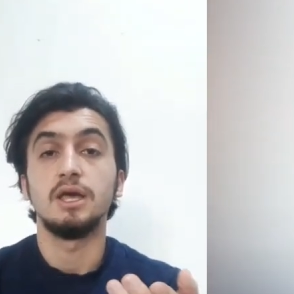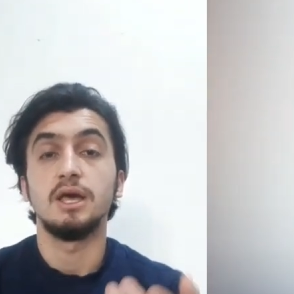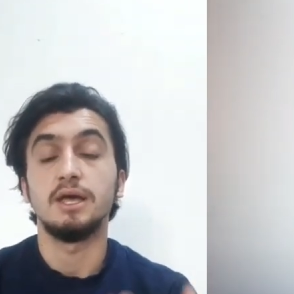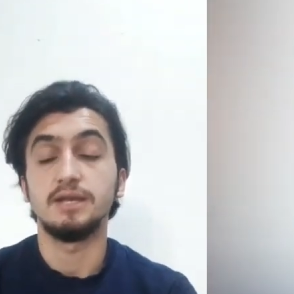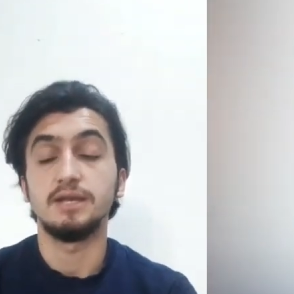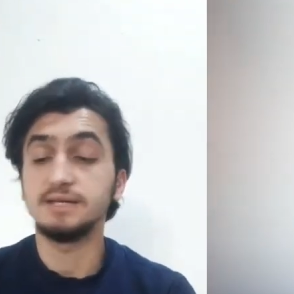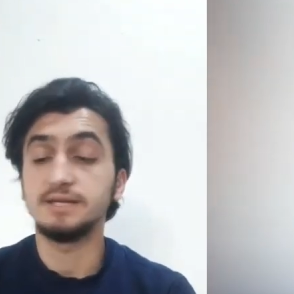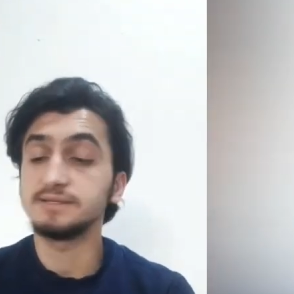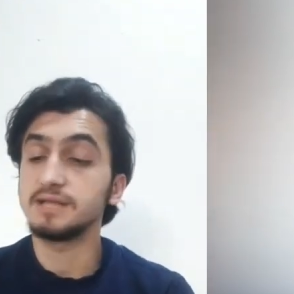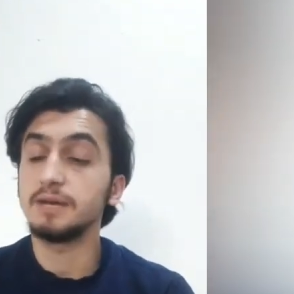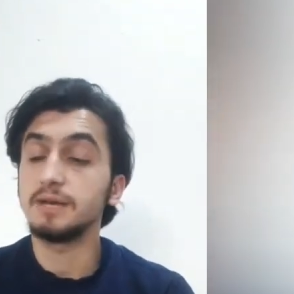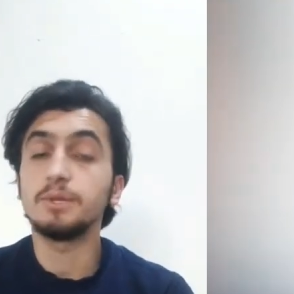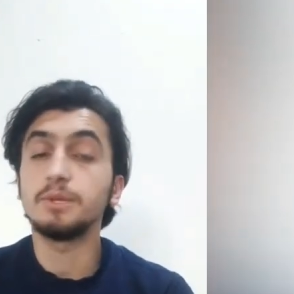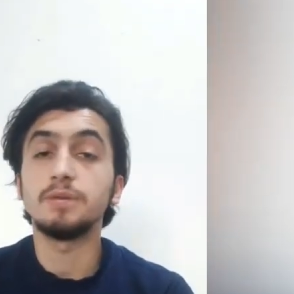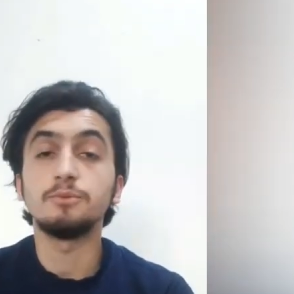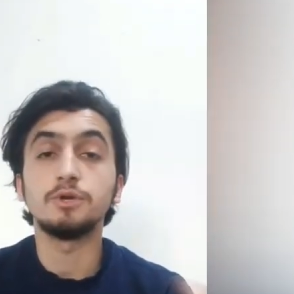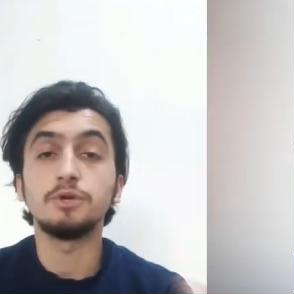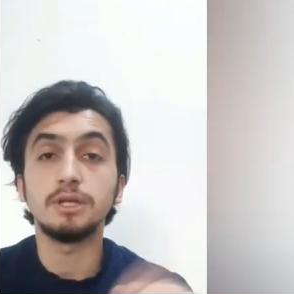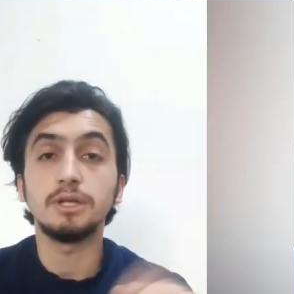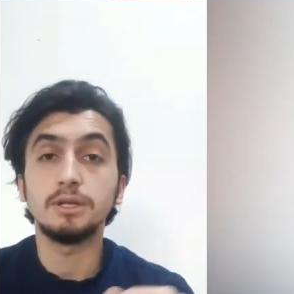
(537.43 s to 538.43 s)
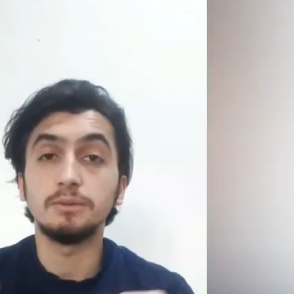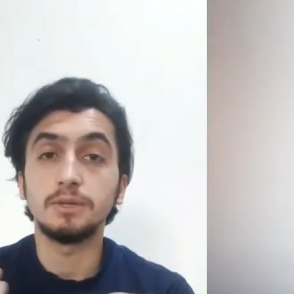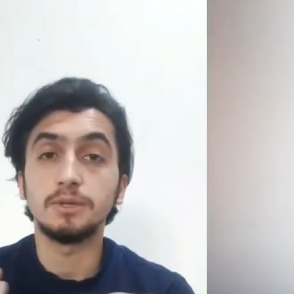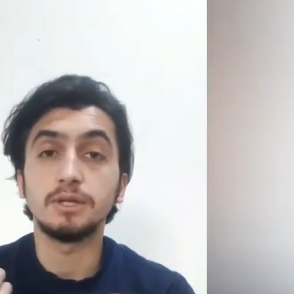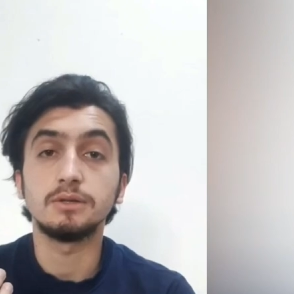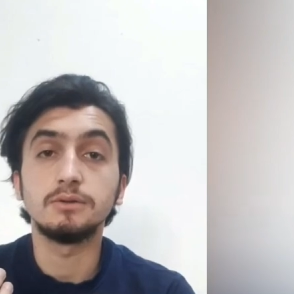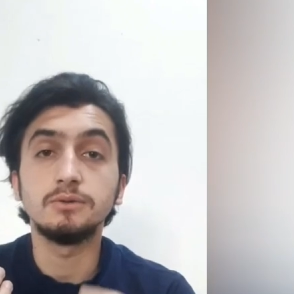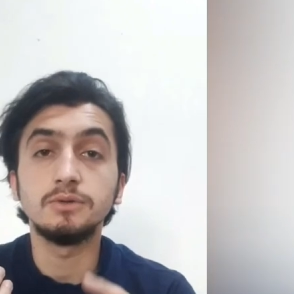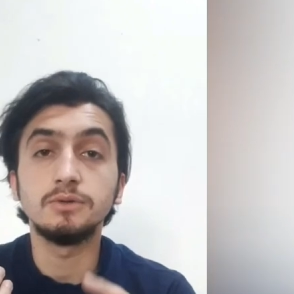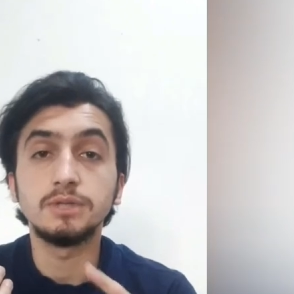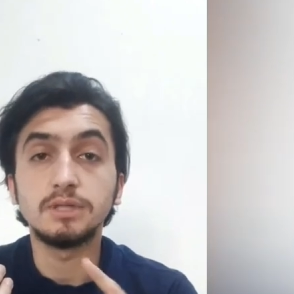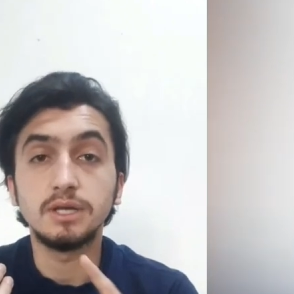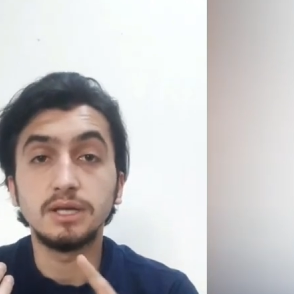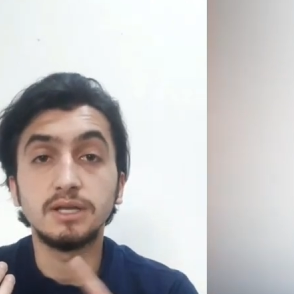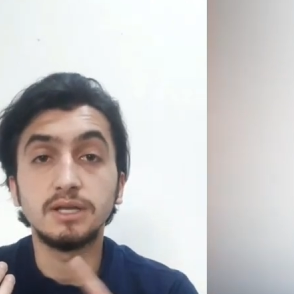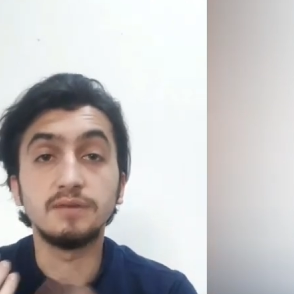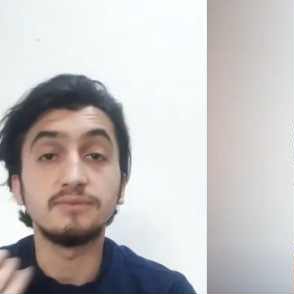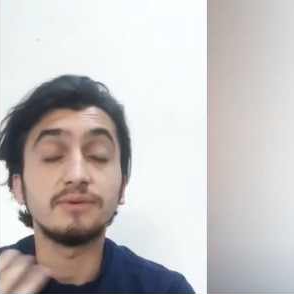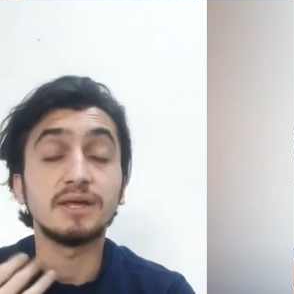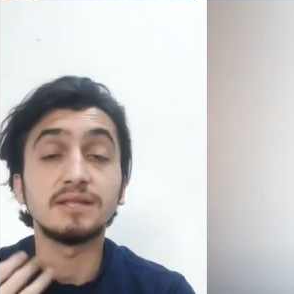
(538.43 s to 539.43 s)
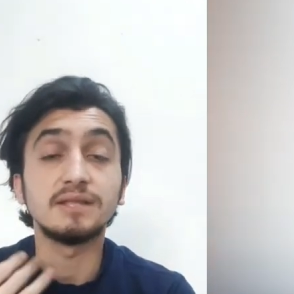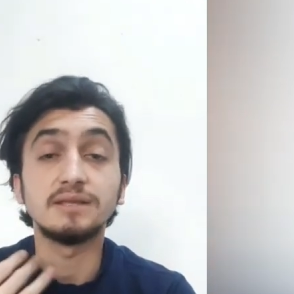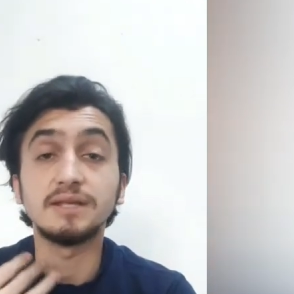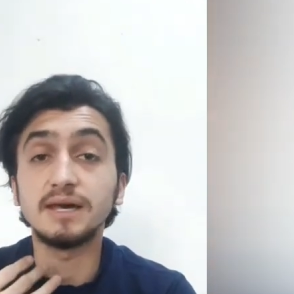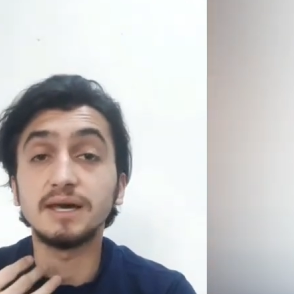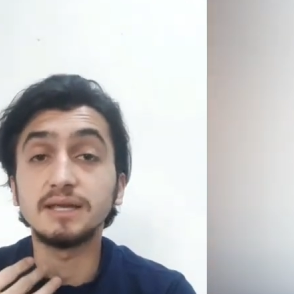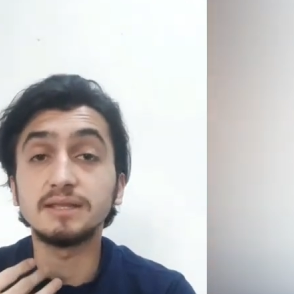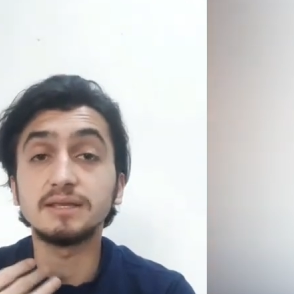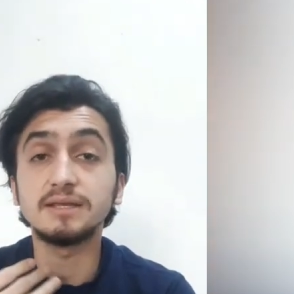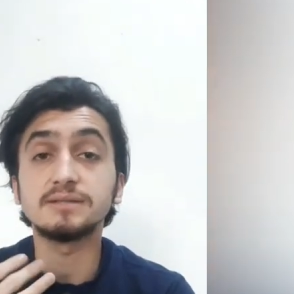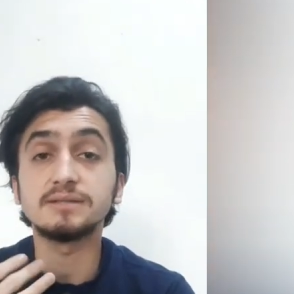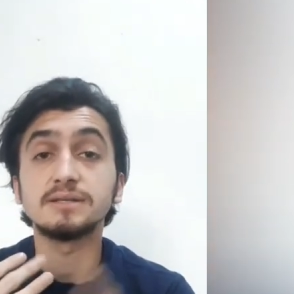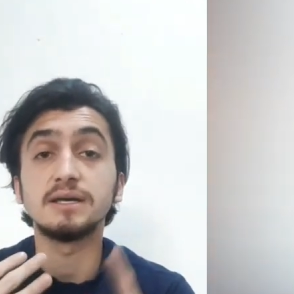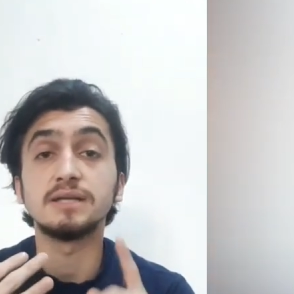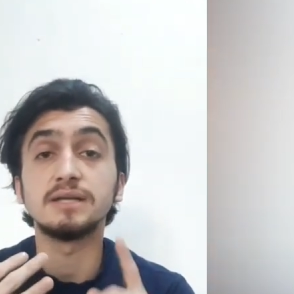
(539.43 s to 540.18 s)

And extrapulmonary may include lymphadenitis,